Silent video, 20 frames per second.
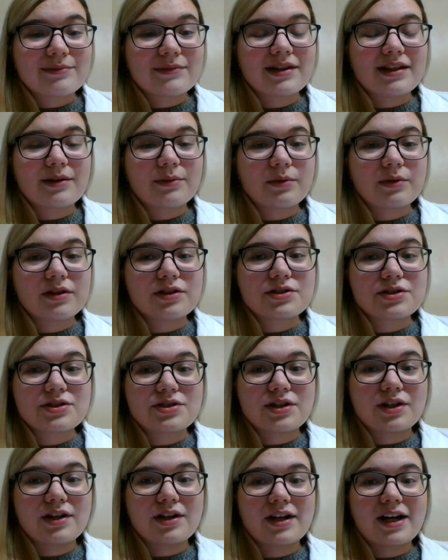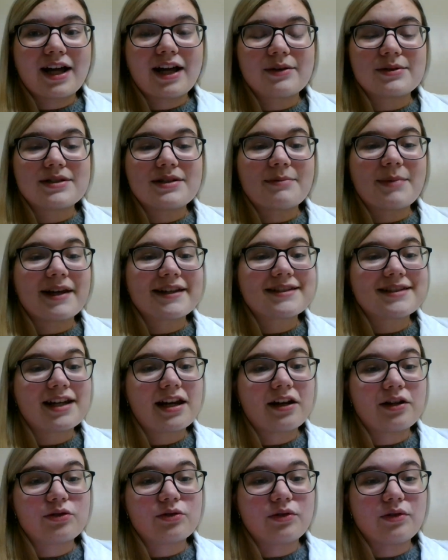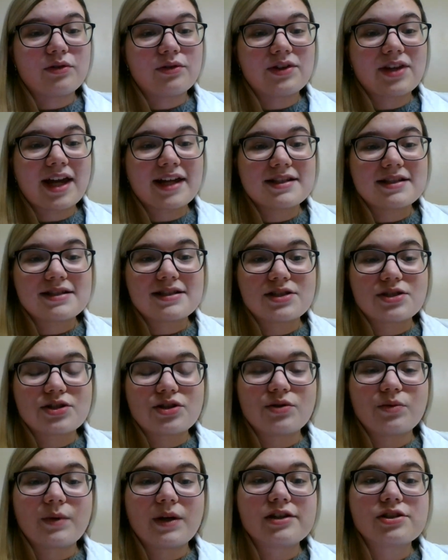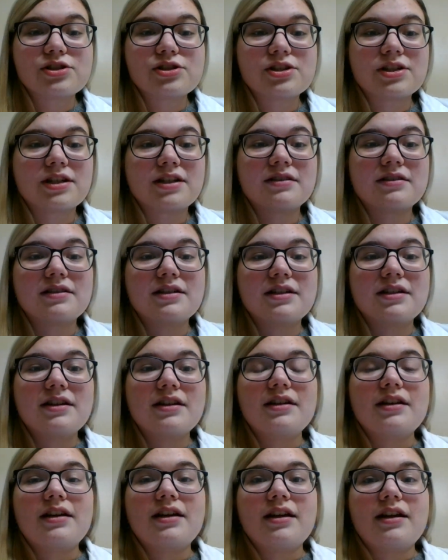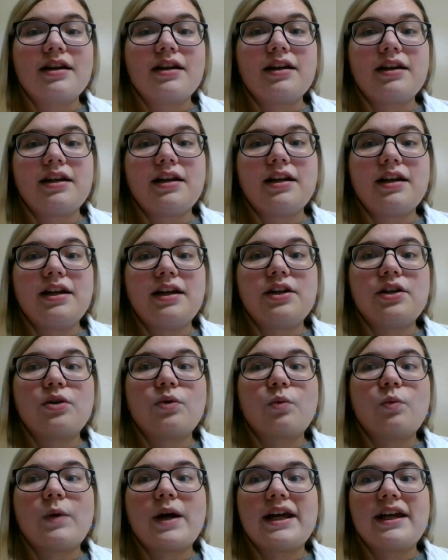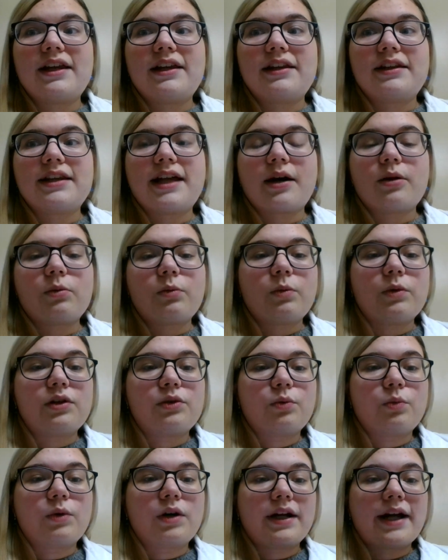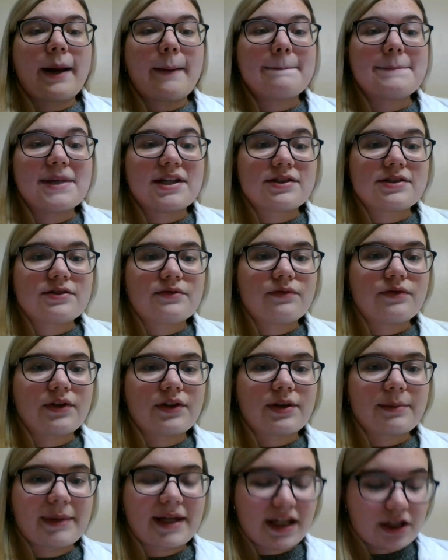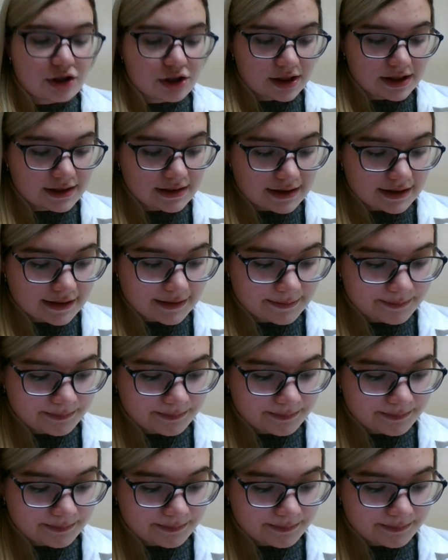They weren't sure how to best handle that situation in a way that would work out best for the patient.